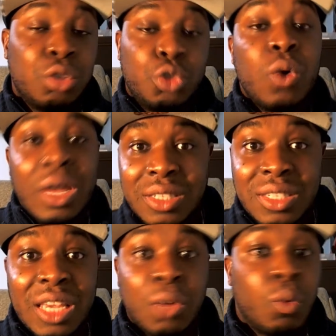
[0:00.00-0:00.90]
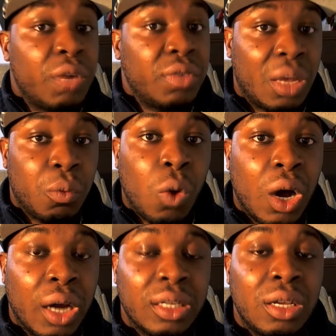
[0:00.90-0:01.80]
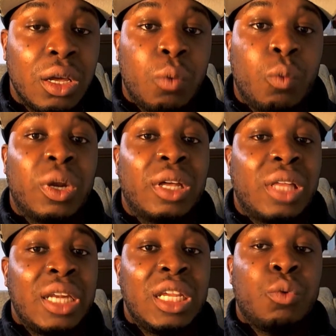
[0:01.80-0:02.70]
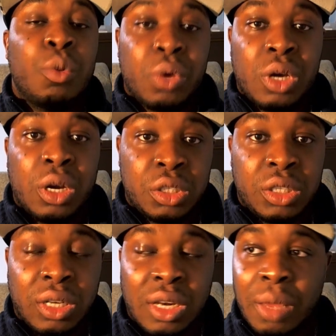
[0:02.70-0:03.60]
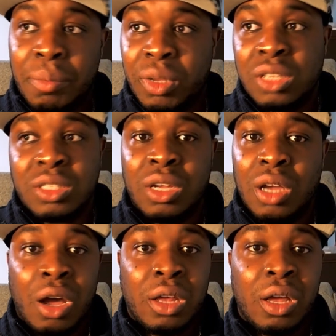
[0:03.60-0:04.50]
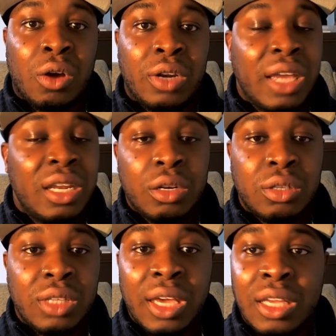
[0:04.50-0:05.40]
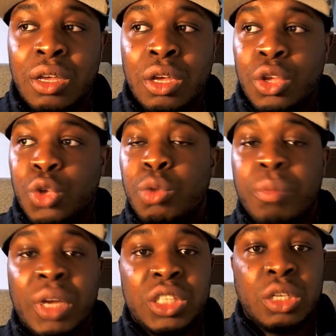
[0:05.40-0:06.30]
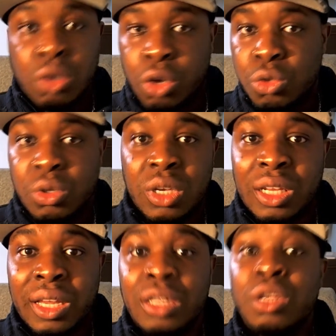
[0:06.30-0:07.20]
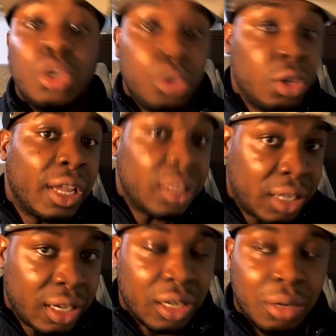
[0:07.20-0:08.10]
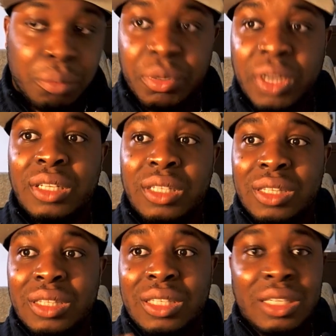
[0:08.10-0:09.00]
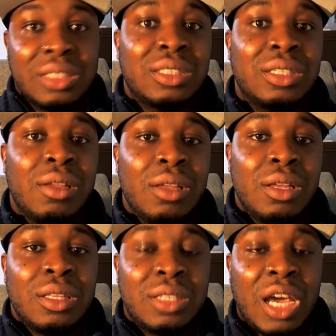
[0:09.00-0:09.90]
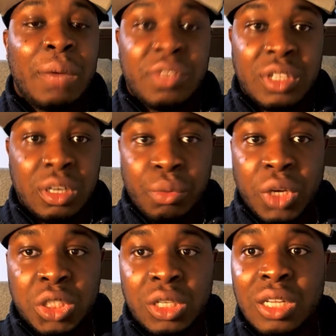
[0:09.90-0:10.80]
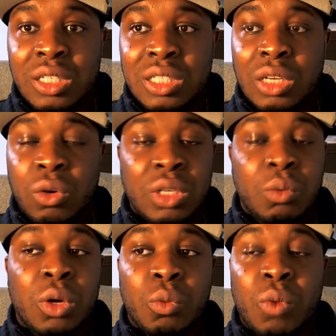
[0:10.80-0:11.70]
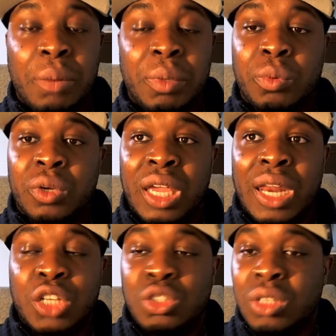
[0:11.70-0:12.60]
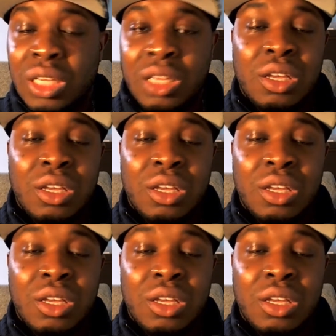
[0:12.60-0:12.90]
and say whatever they want without any repercussion. Because on any other day, you would mention the Kozuki clan, you get killed. But this time of celebration is the only one where people can actually,